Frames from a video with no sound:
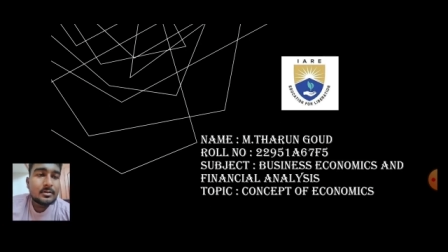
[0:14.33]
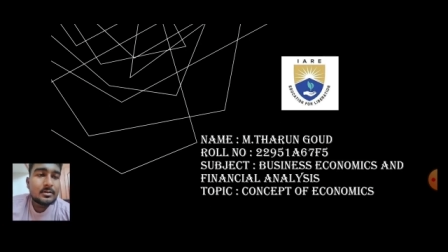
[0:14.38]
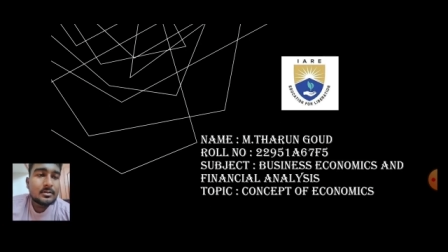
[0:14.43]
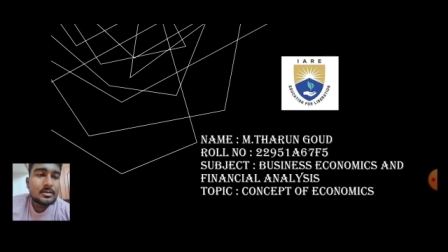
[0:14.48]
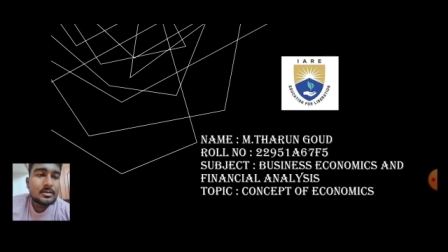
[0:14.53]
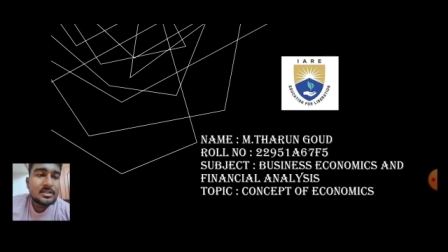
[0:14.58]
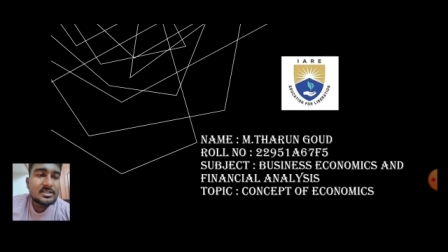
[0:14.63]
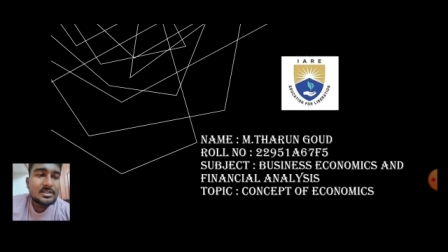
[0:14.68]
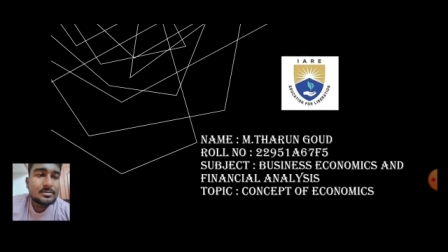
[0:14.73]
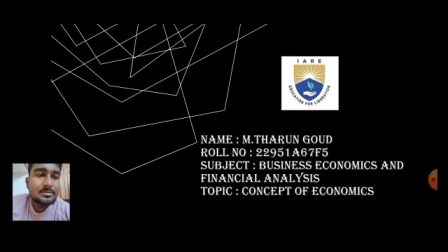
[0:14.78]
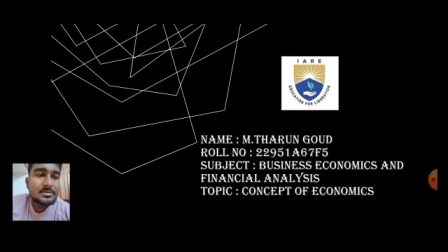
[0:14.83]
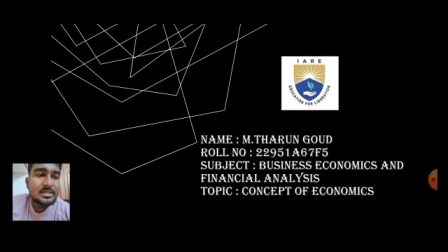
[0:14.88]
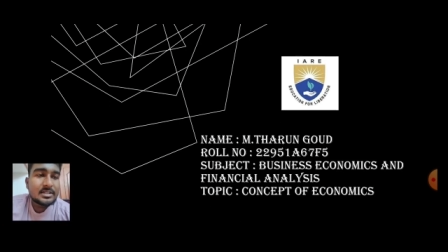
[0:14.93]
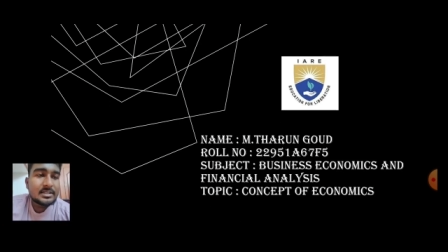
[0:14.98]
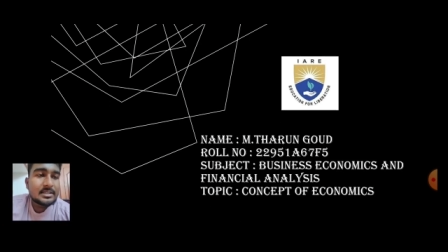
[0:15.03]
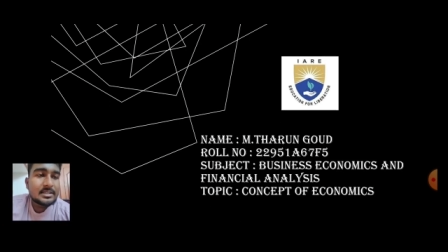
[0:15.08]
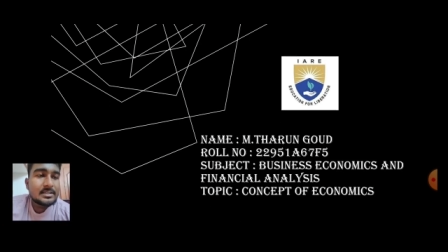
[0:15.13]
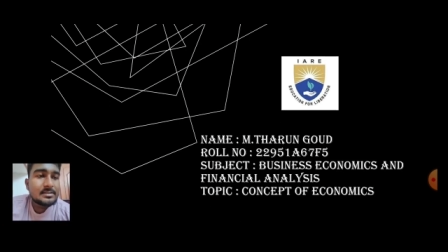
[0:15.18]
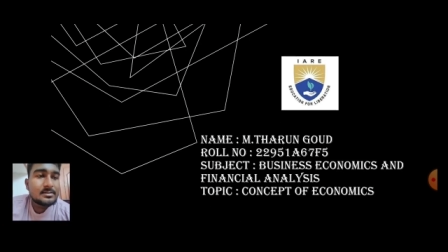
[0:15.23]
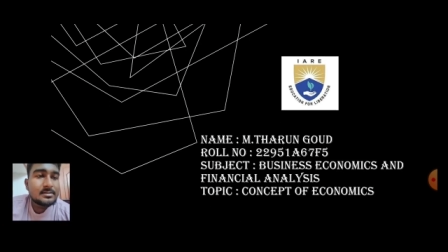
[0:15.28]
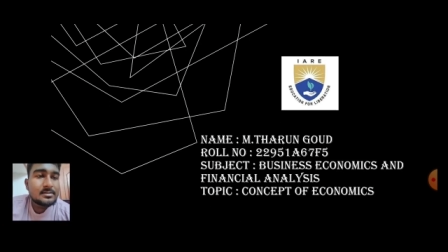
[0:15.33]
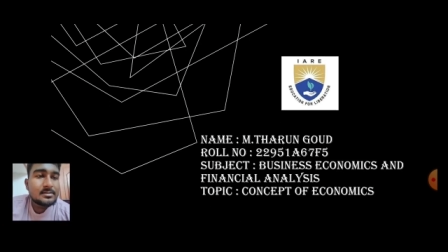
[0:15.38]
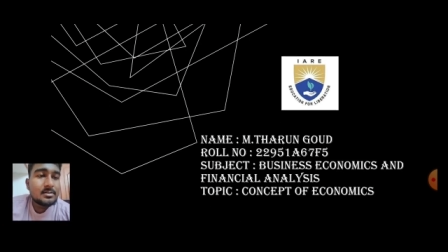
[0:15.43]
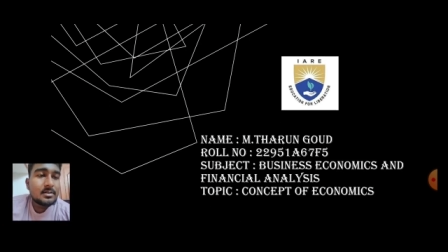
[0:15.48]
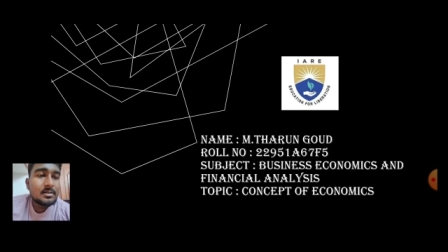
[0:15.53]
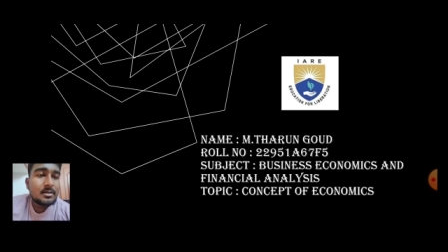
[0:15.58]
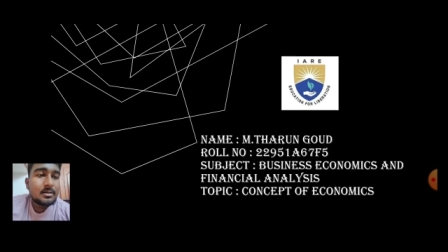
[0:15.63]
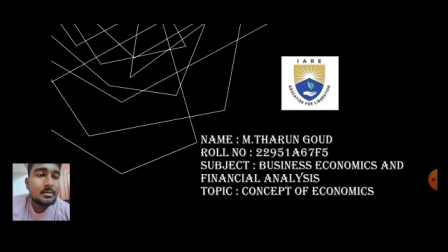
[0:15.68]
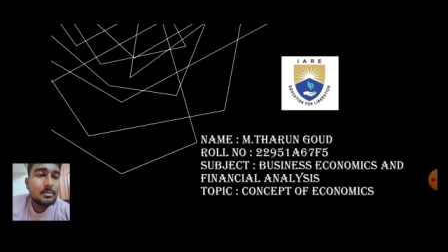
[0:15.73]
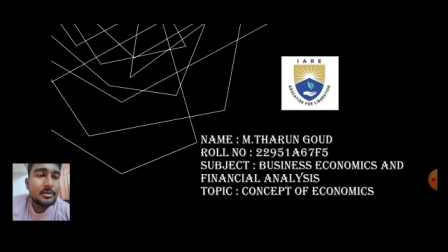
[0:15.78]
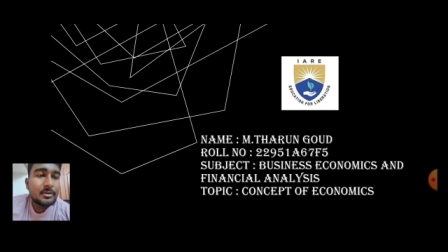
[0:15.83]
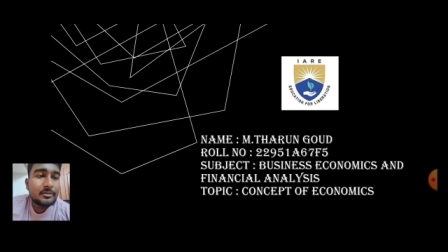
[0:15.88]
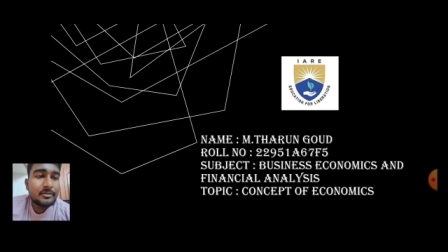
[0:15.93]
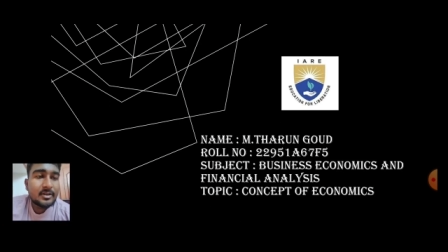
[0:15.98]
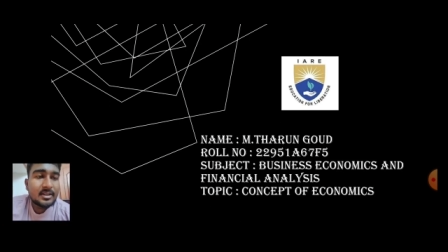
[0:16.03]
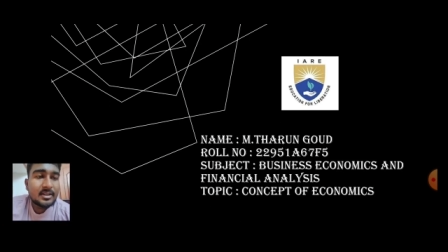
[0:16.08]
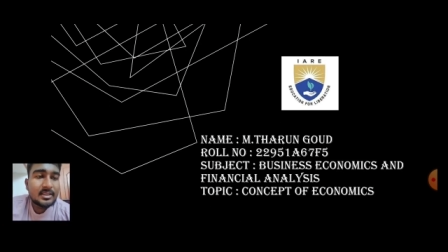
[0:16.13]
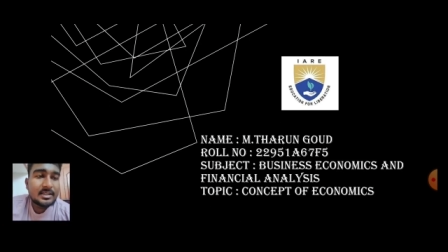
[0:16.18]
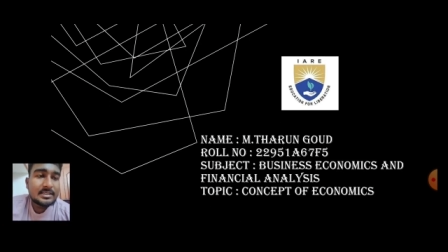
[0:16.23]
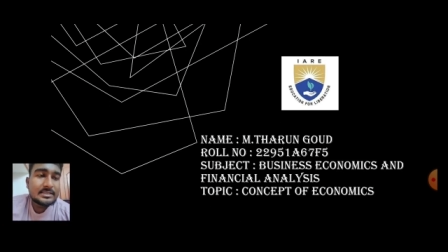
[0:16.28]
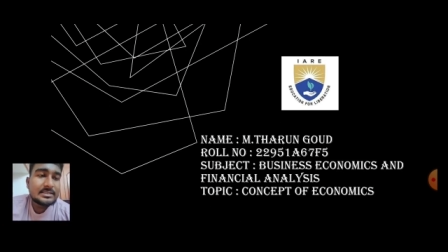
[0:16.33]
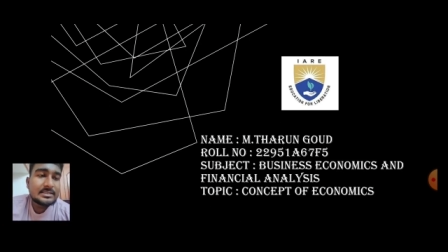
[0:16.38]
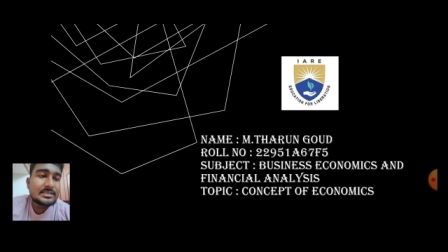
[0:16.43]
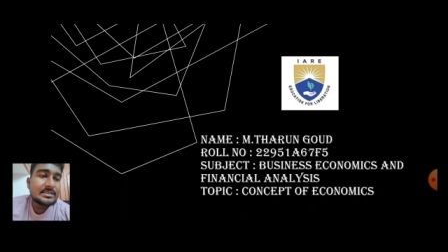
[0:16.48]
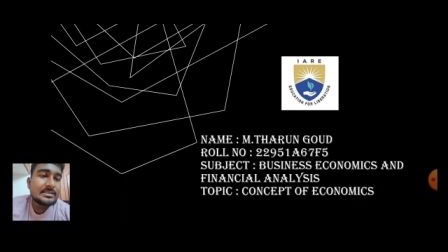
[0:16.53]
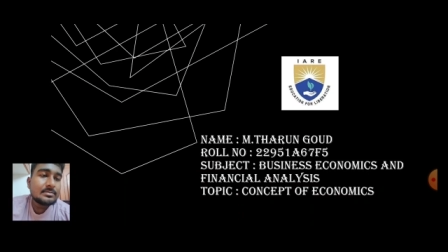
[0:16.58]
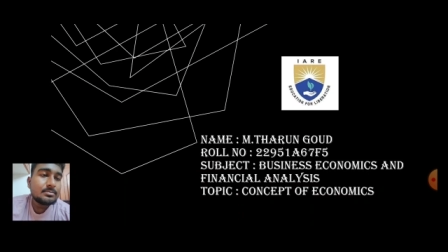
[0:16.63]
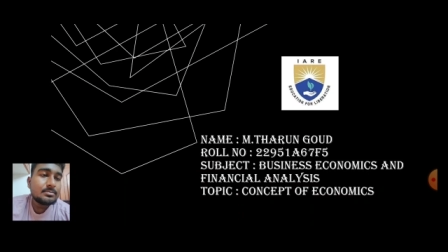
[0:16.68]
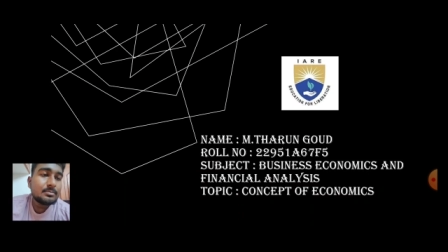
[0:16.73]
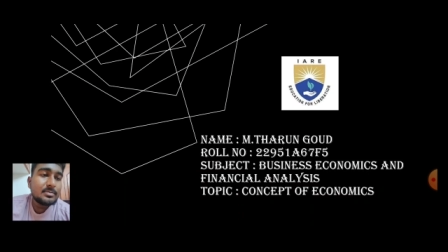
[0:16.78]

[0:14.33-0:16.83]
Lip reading: The subject is befa, that is